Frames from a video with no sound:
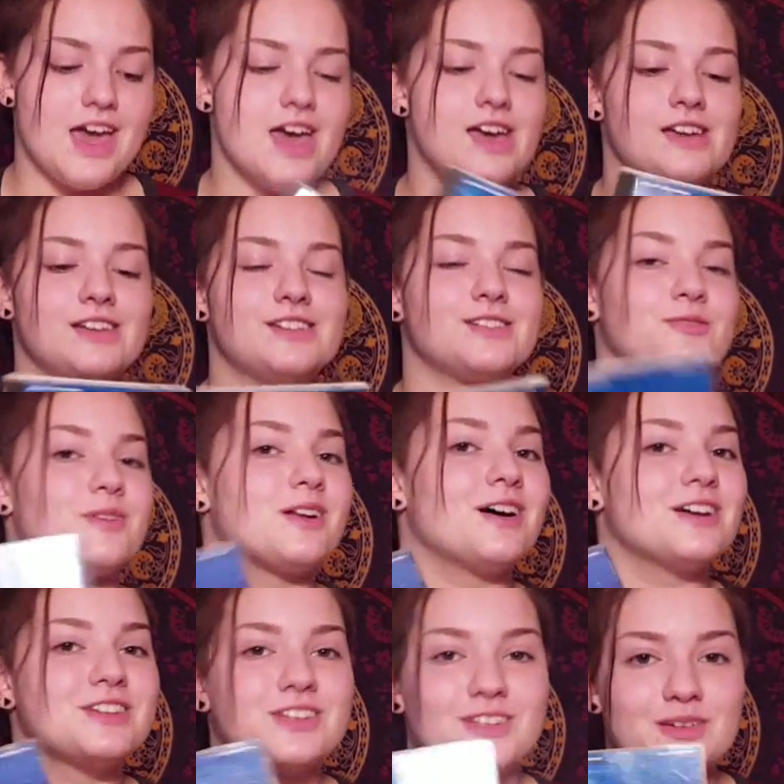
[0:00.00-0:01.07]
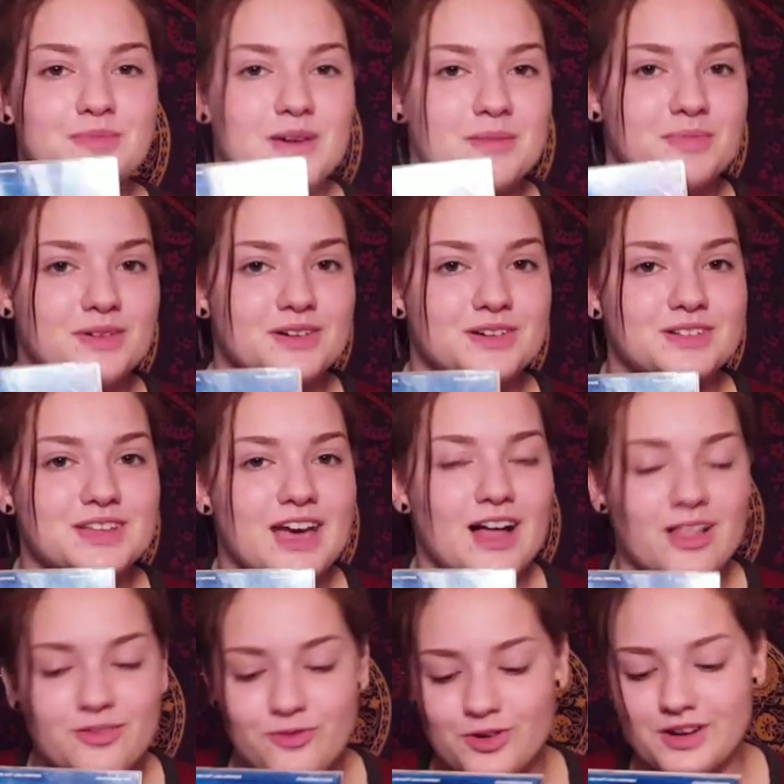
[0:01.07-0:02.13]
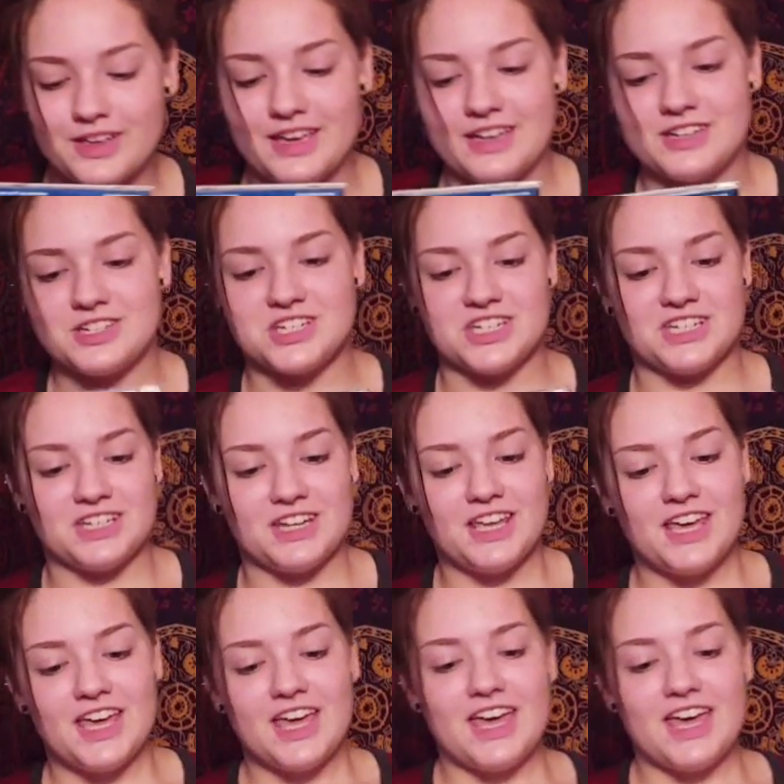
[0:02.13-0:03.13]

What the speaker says: It's Red Hot Chili Peppers' Californication,